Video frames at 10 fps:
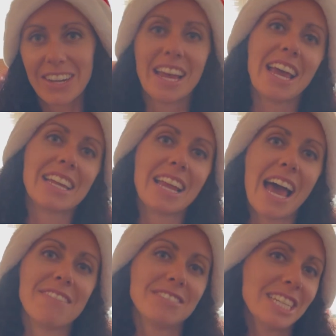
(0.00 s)
and
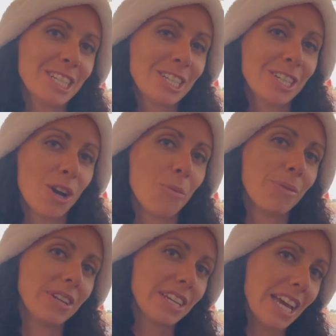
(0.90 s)
have dinner,
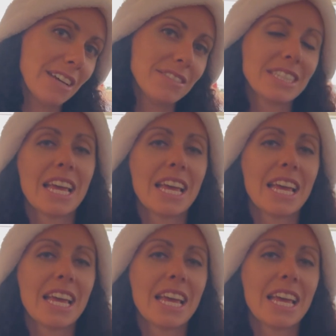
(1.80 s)
open gifts,